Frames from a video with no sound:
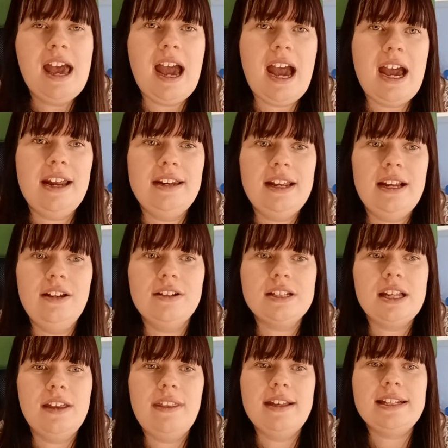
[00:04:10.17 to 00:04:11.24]
And it looks
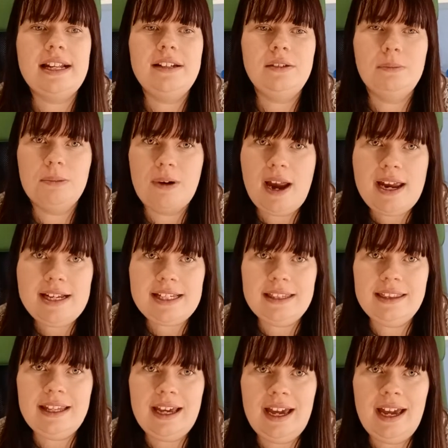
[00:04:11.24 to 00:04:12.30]
like there's a little braid
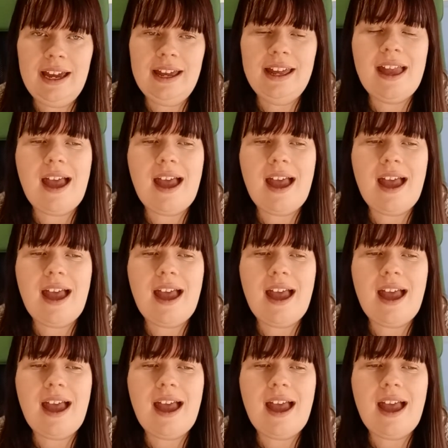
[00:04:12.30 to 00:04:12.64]
in there.